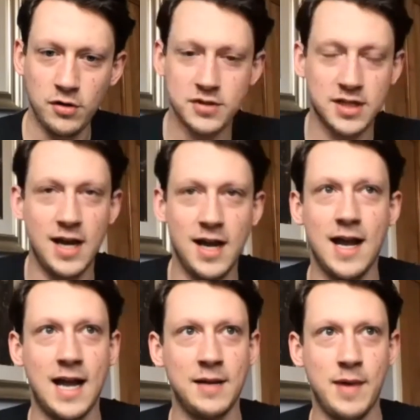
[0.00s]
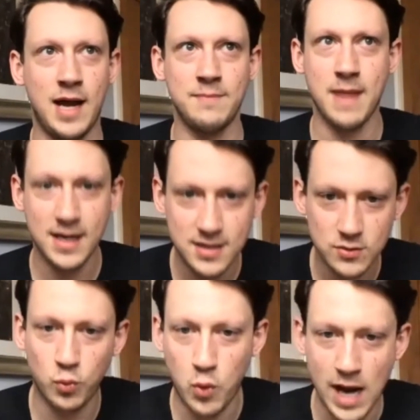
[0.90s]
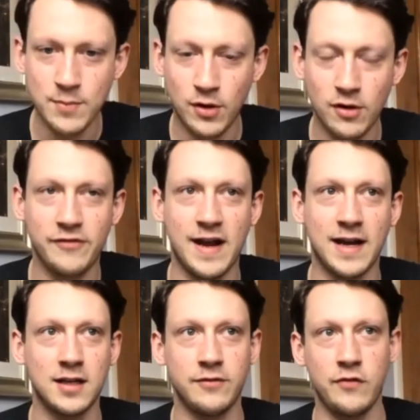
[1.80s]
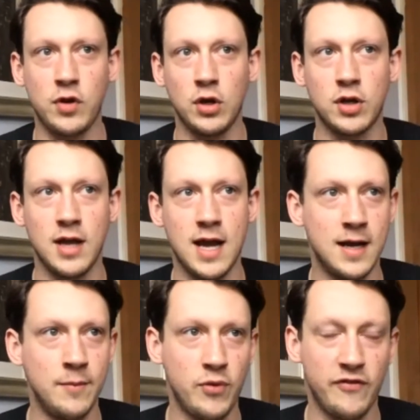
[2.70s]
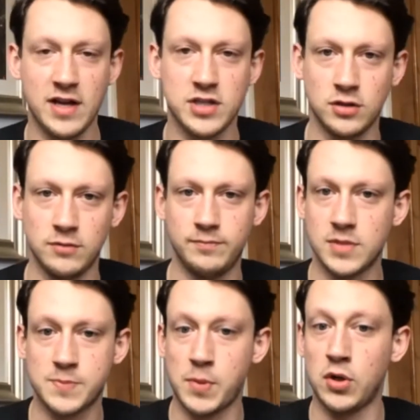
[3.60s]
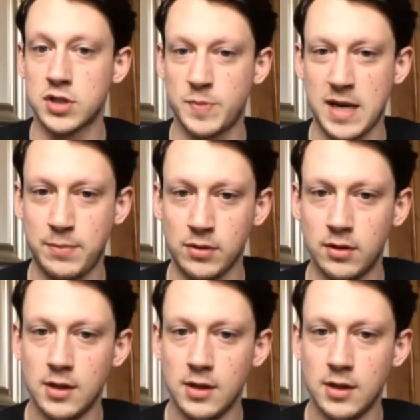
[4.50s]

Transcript: yeah, and it makes us way more effective. If you look at professional sports people,